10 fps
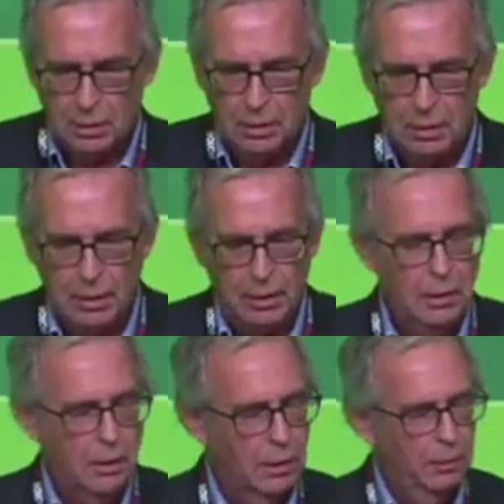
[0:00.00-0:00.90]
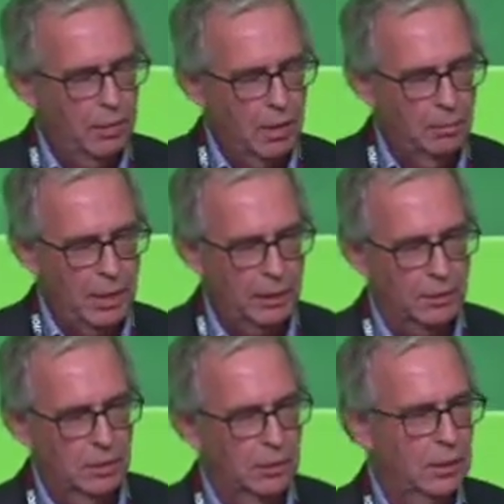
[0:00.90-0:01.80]
If you come back
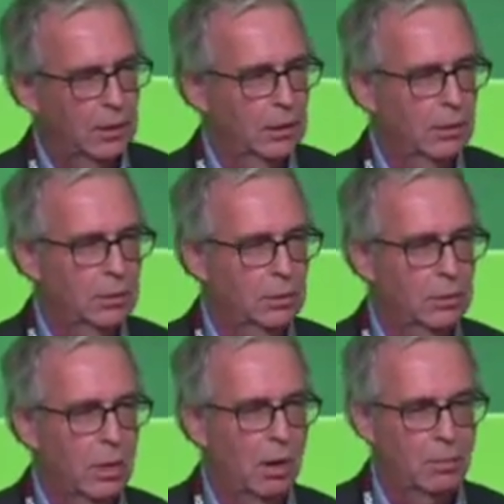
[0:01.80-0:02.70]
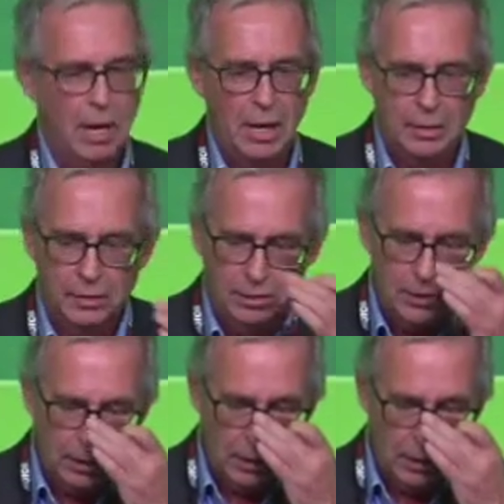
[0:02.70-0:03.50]
to the new car buyers'